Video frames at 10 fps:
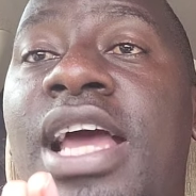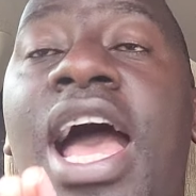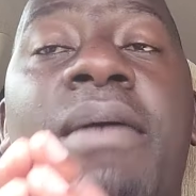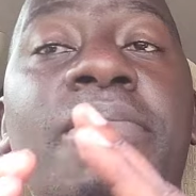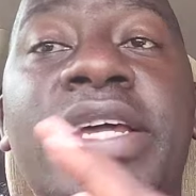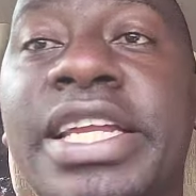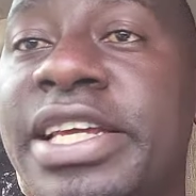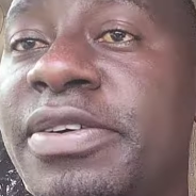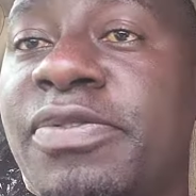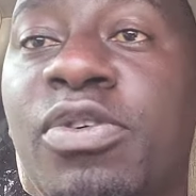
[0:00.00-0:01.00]
I'm
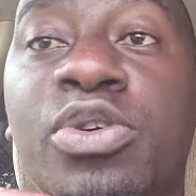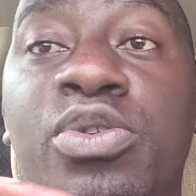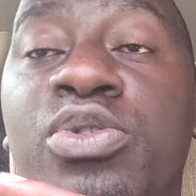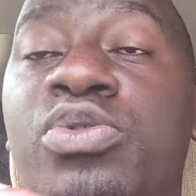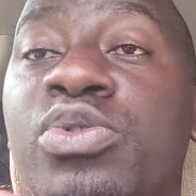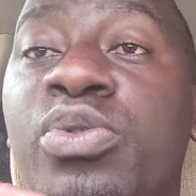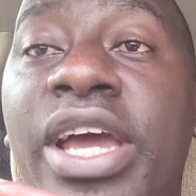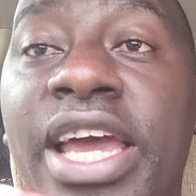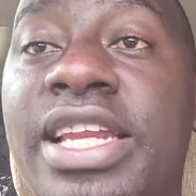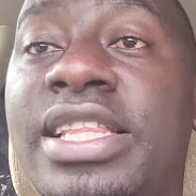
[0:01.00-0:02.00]
ready for you to do
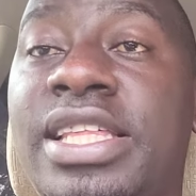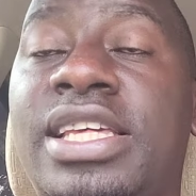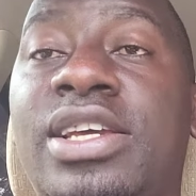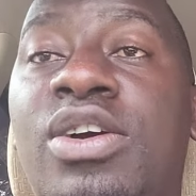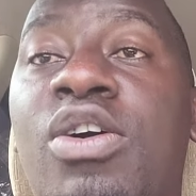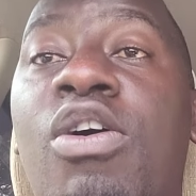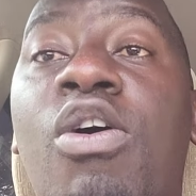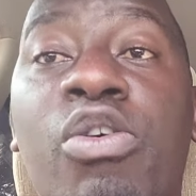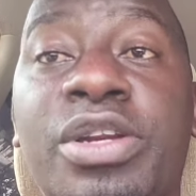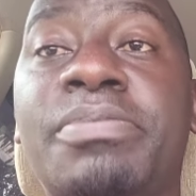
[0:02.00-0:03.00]
anything
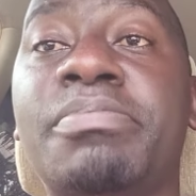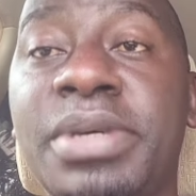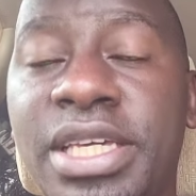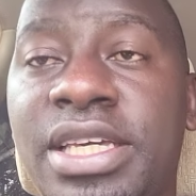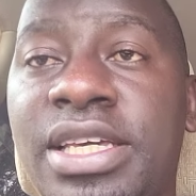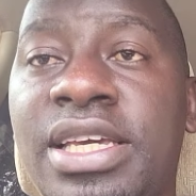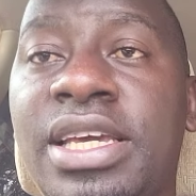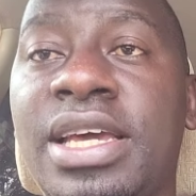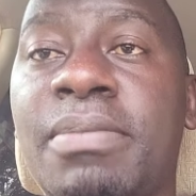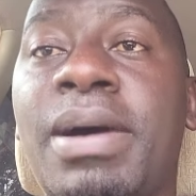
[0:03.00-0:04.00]
on me,
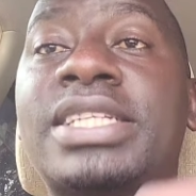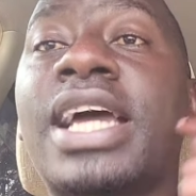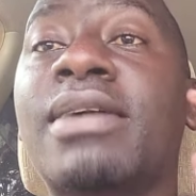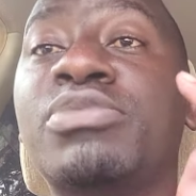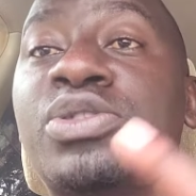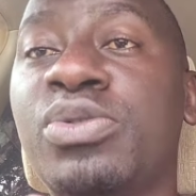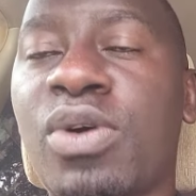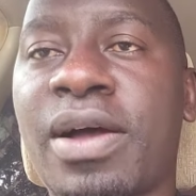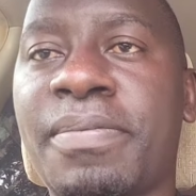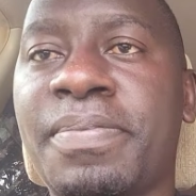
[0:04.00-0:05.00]
but I'm
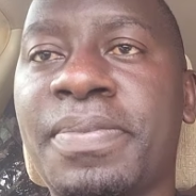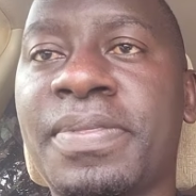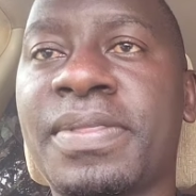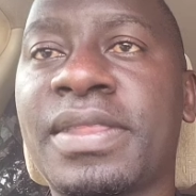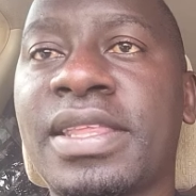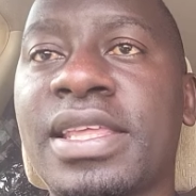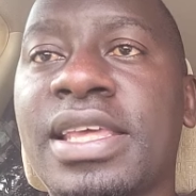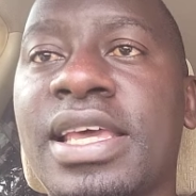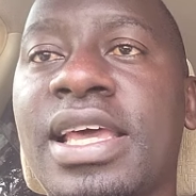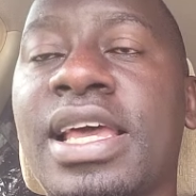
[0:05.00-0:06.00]
sure
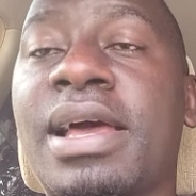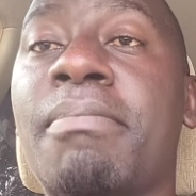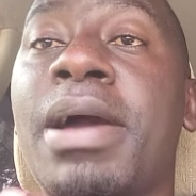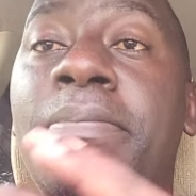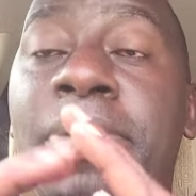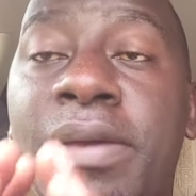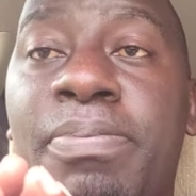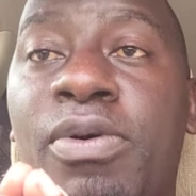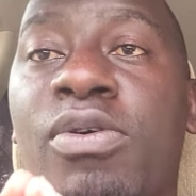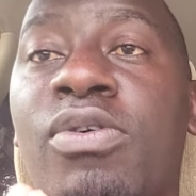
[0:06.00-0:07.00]
my
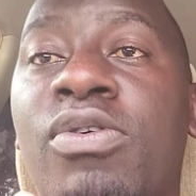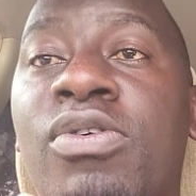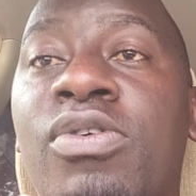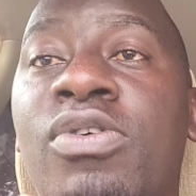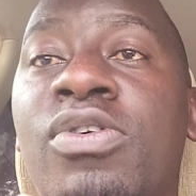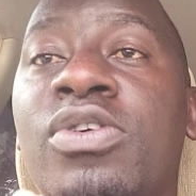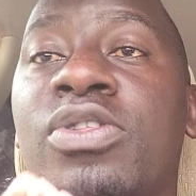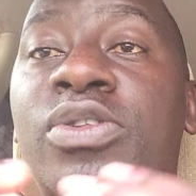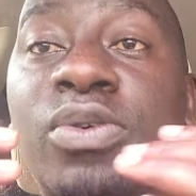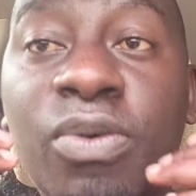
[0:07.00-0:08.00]
people,
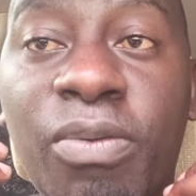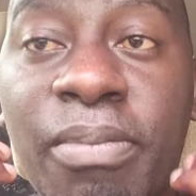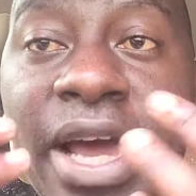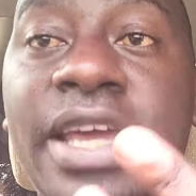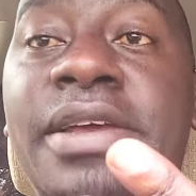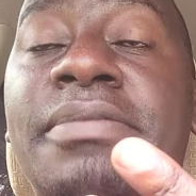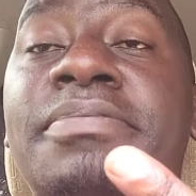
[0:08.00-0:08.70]
through my